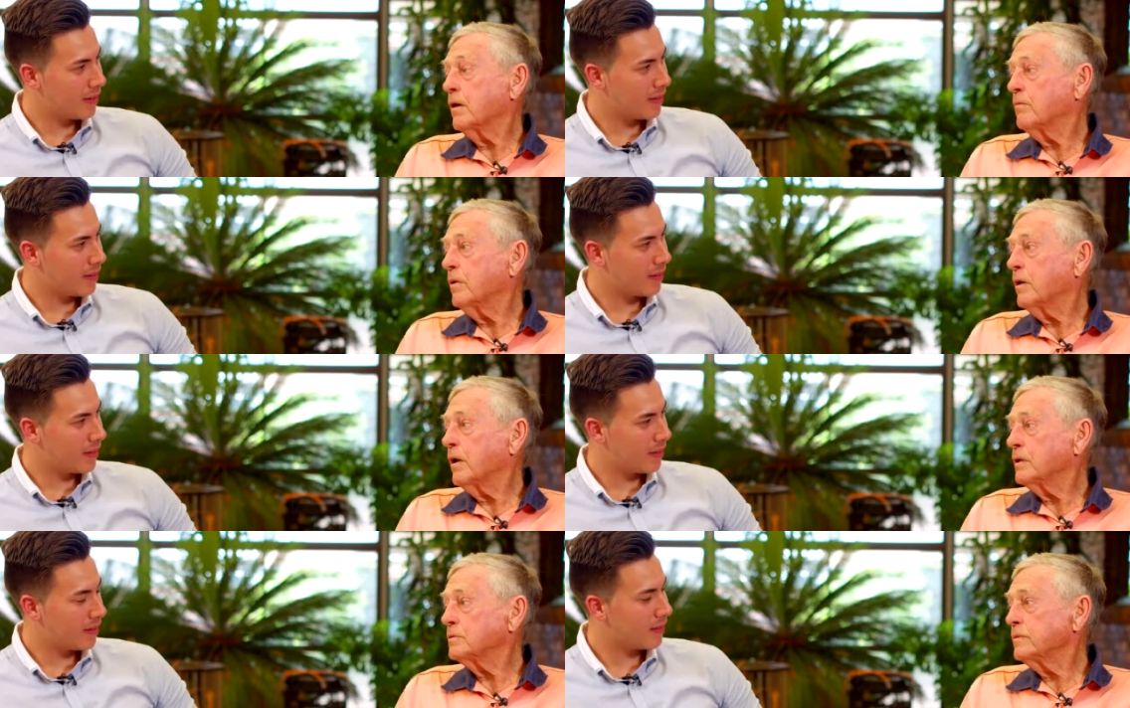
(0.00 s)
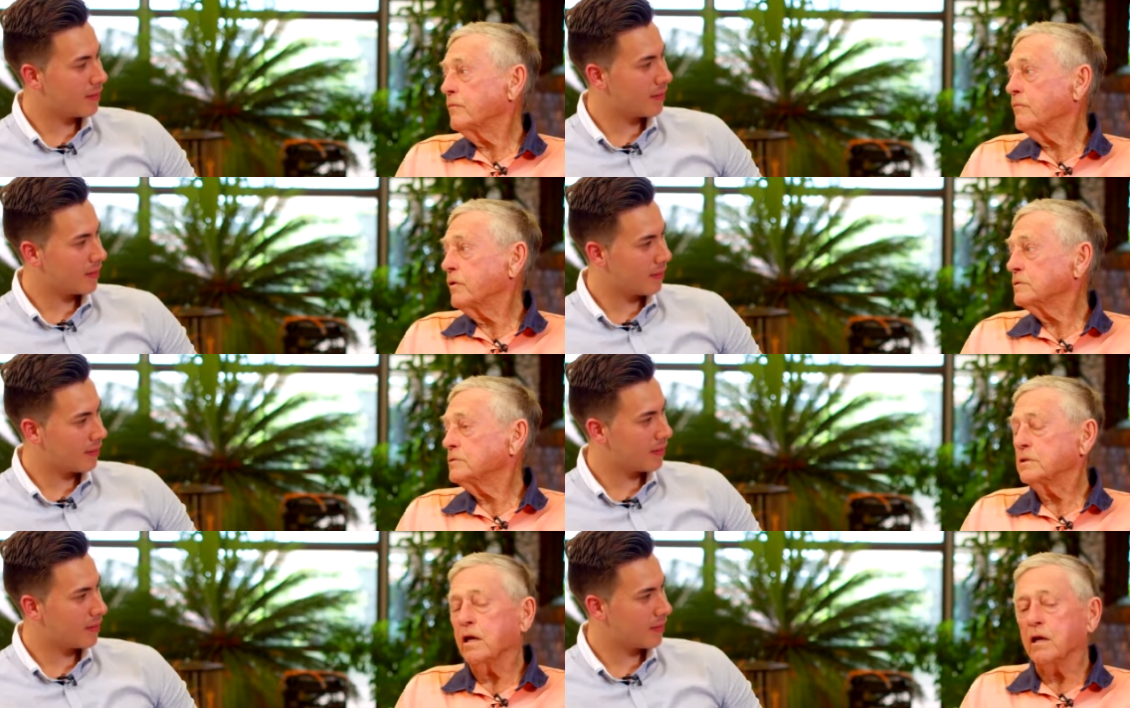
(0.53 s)
Speaker 1: came in and asked me if
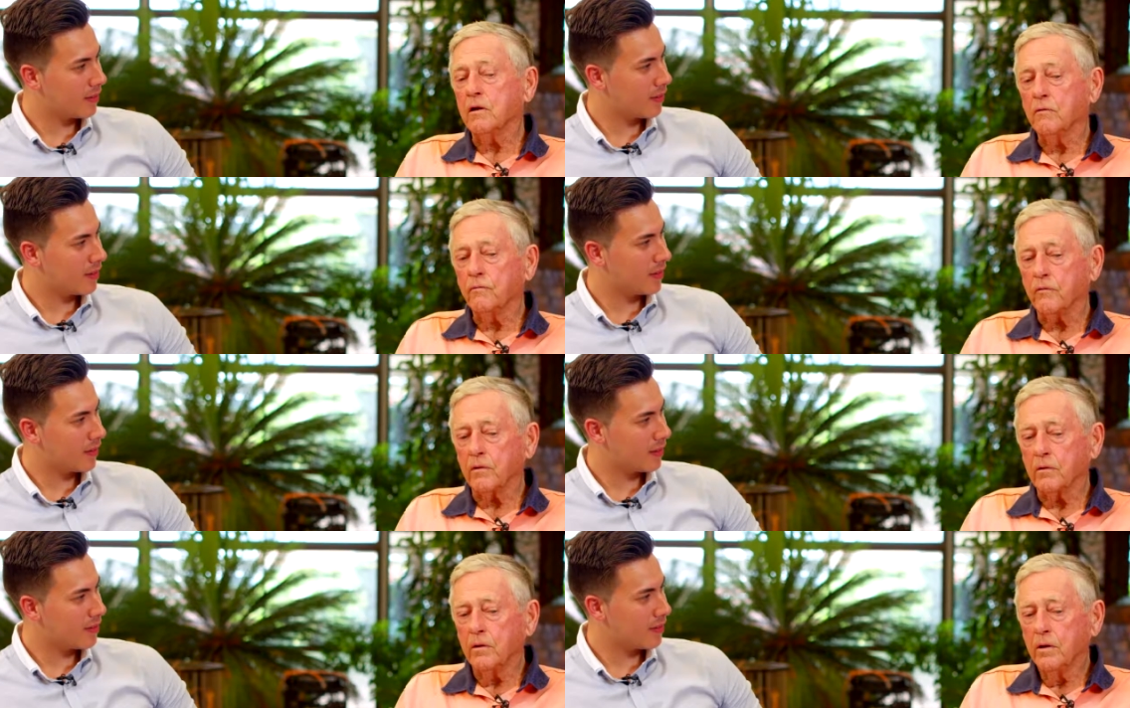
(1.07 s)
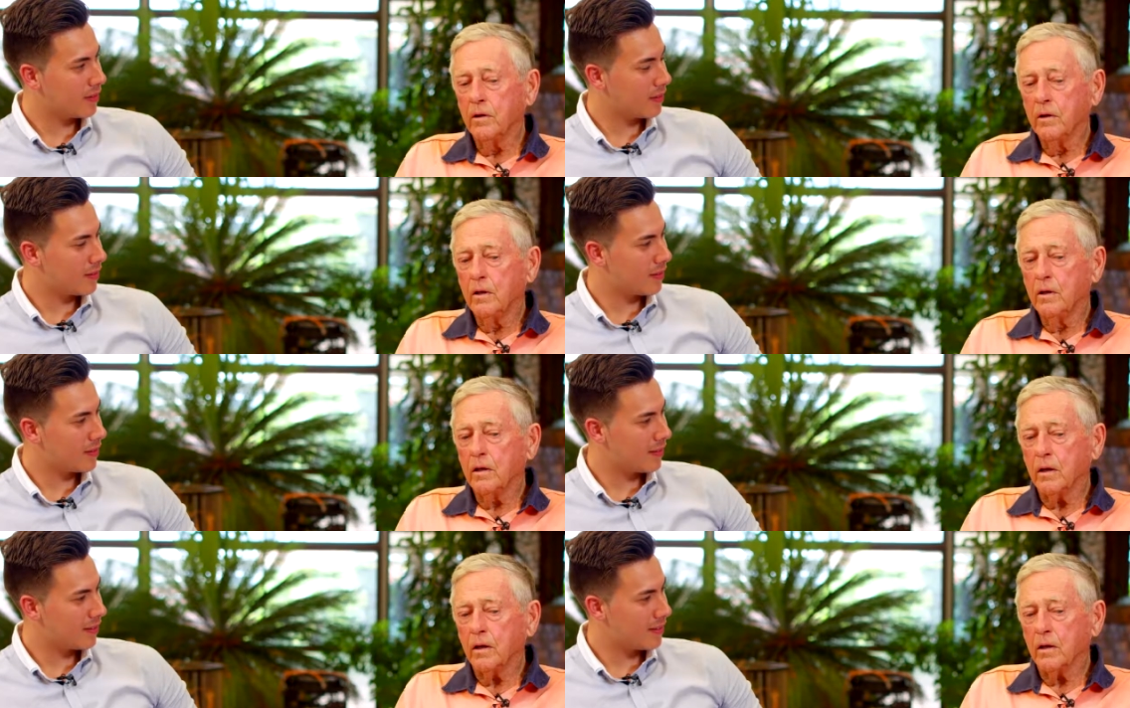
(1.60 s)
I'd stand for
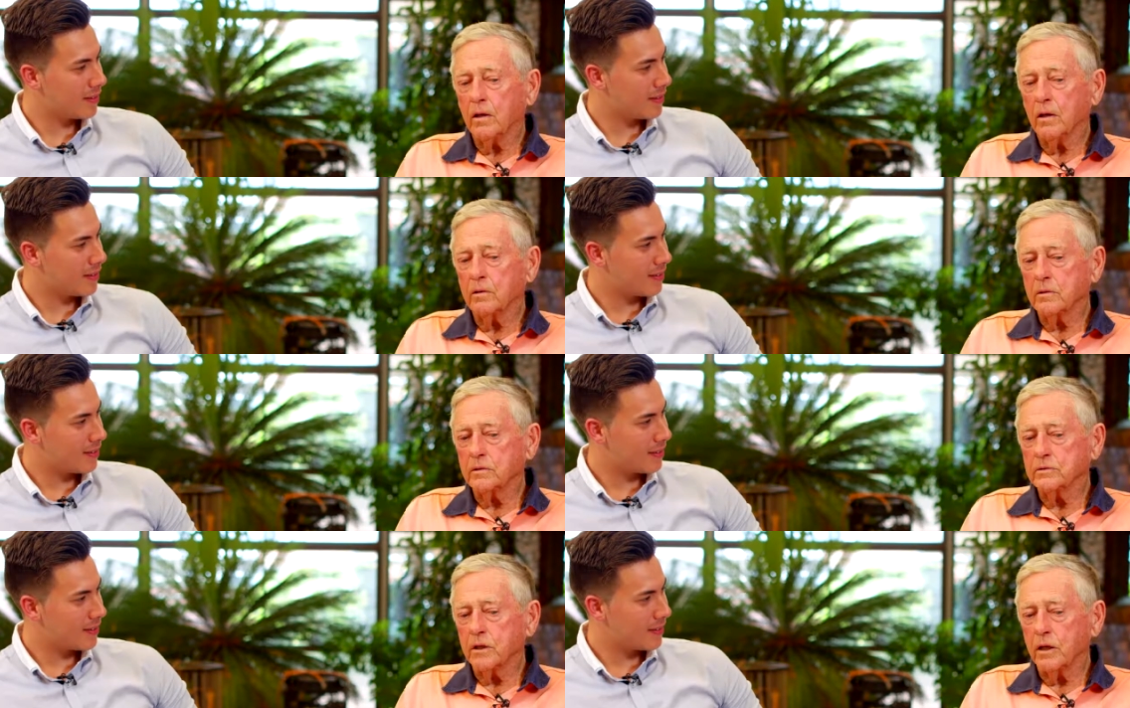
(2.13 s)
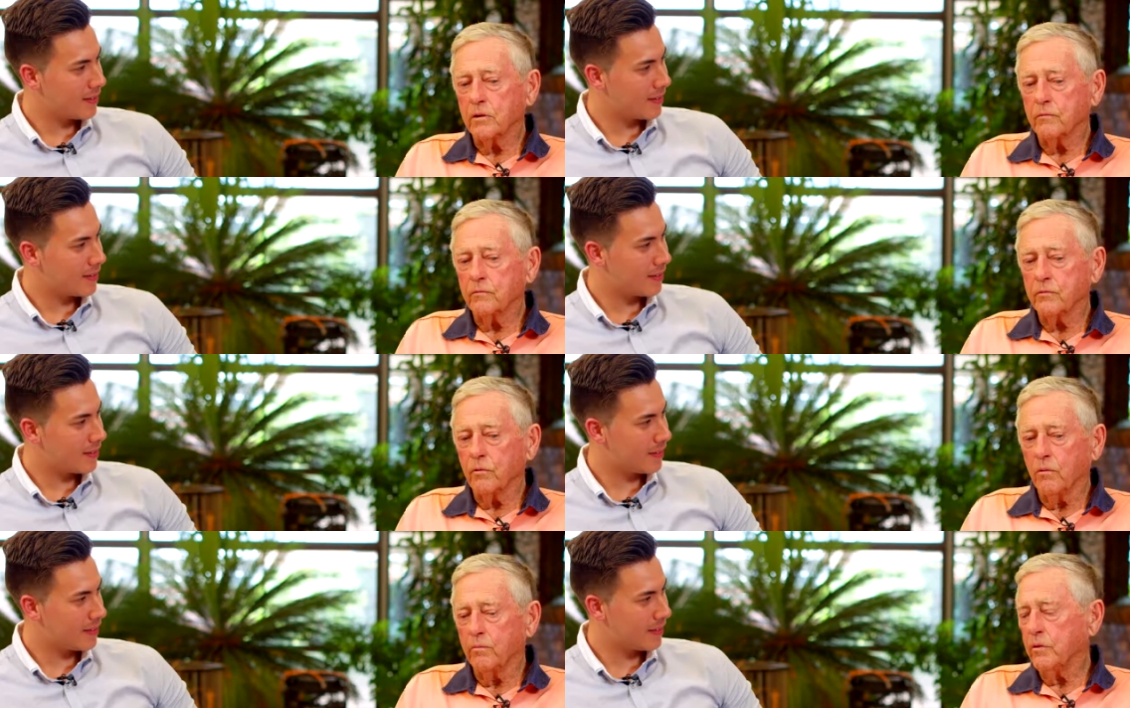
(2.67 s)
uh, the seat of
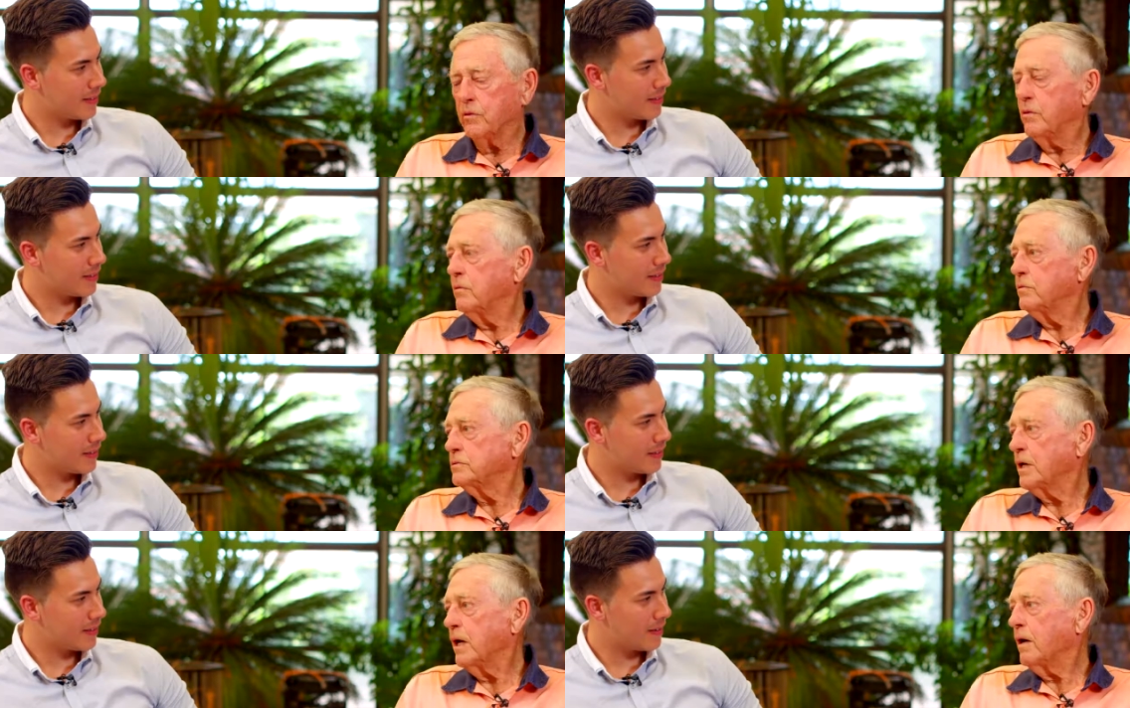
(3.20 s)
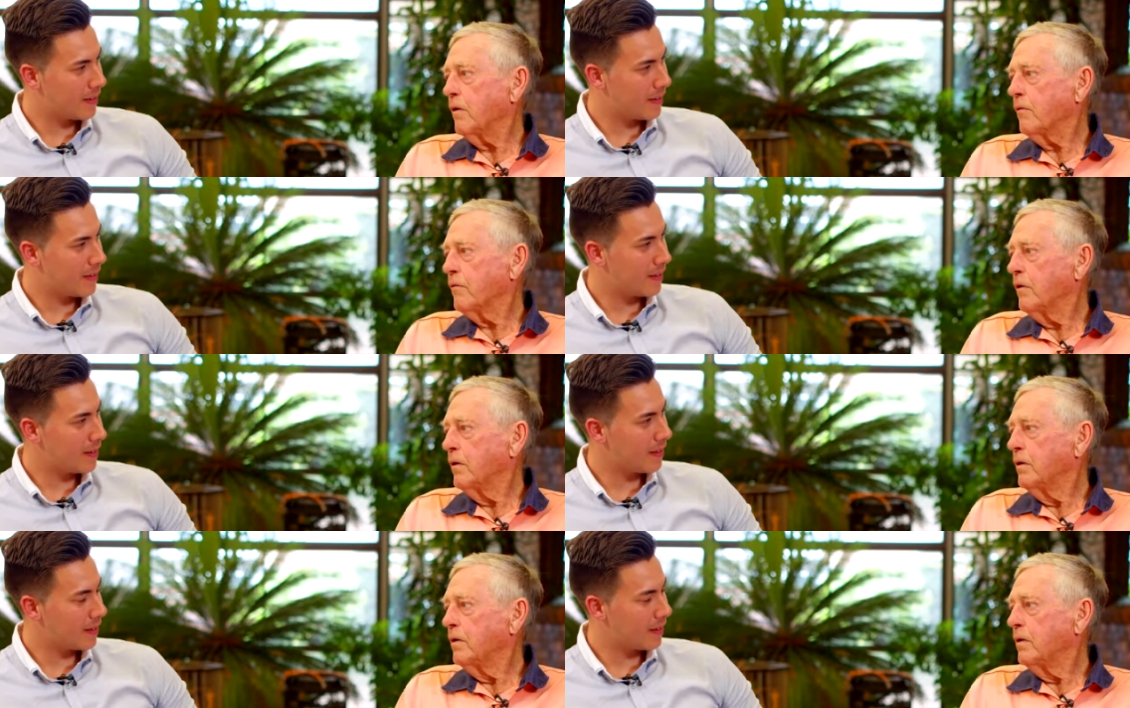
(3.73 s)
Toowoomba South.